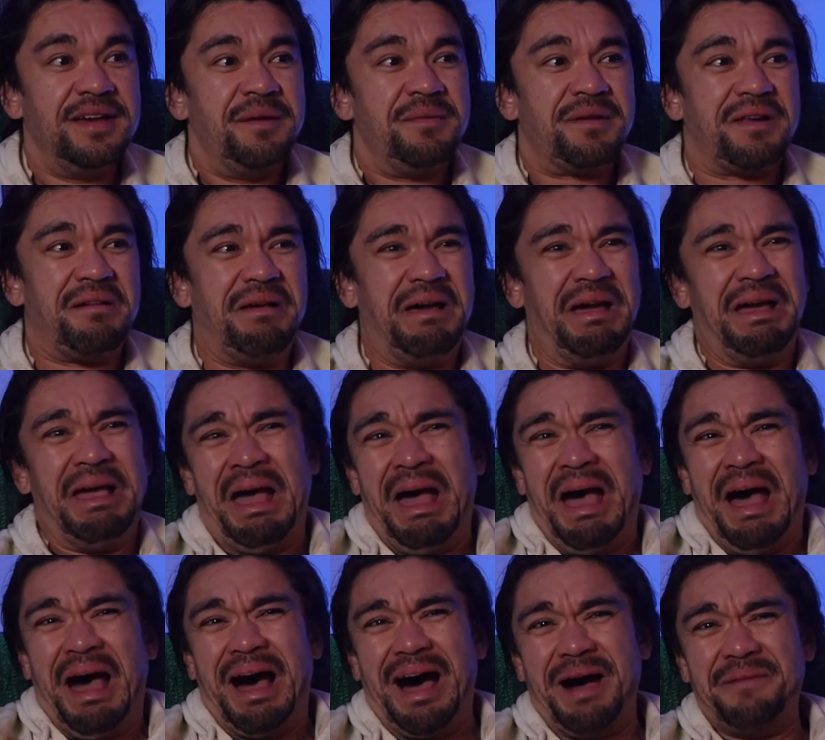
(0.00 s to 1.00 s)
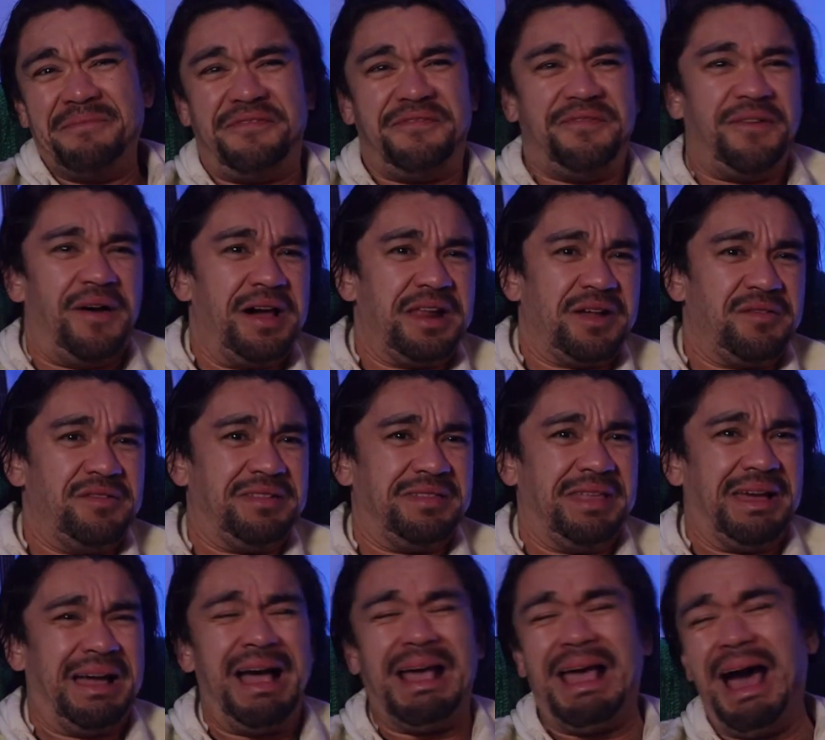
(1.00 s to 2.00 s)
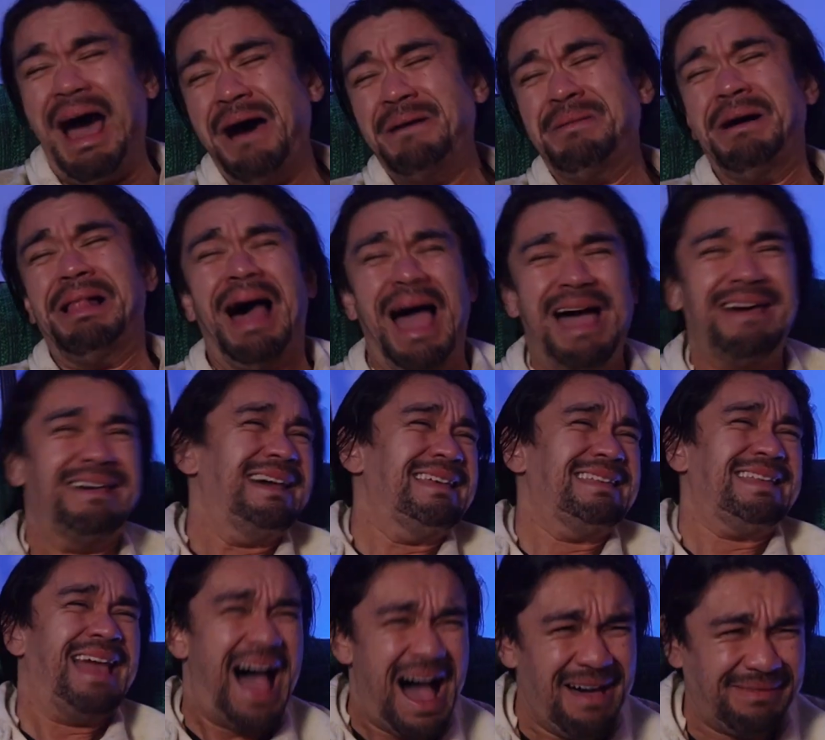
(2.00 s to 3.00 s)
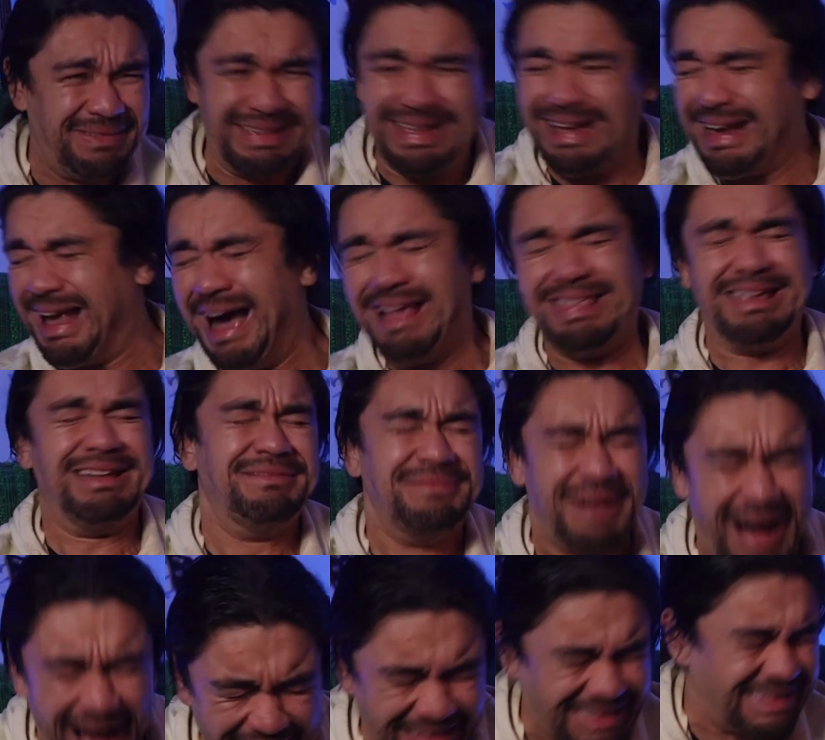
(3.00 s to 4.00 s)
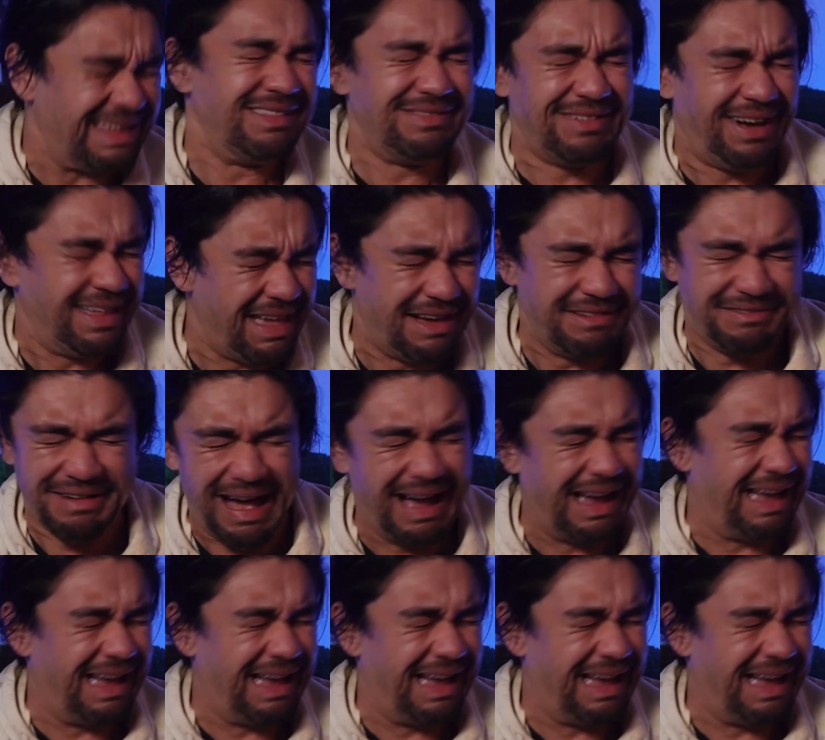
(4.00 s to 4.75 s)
But I'm fighting with him, like, I can't believe it. You guys are monsters. What the fuck